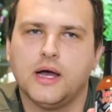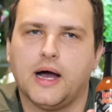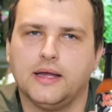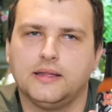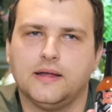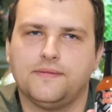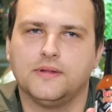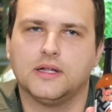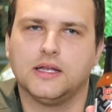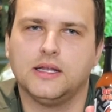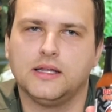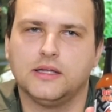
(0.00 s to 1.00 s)
I
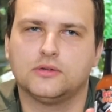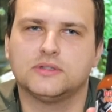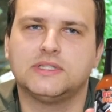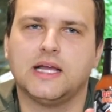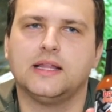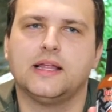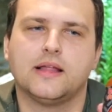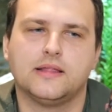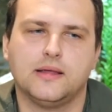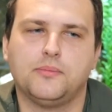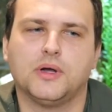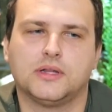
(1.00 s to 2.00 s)
definitely need to say that
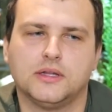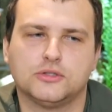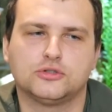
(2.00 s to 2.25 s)
the bottle